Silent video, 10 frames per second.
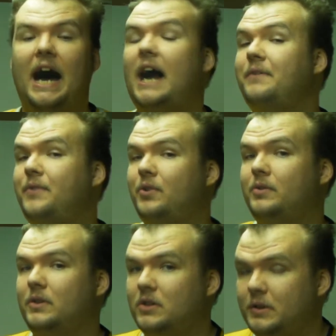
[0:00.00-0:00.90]
I very
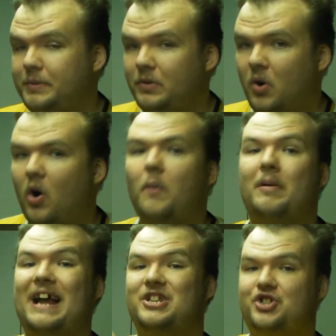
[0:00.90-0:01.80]
well could be wrong,
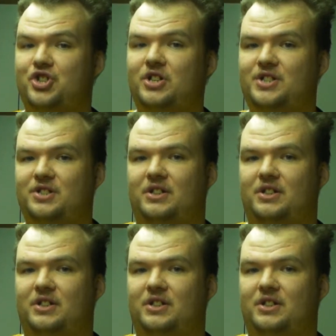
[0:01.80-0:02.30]
but I just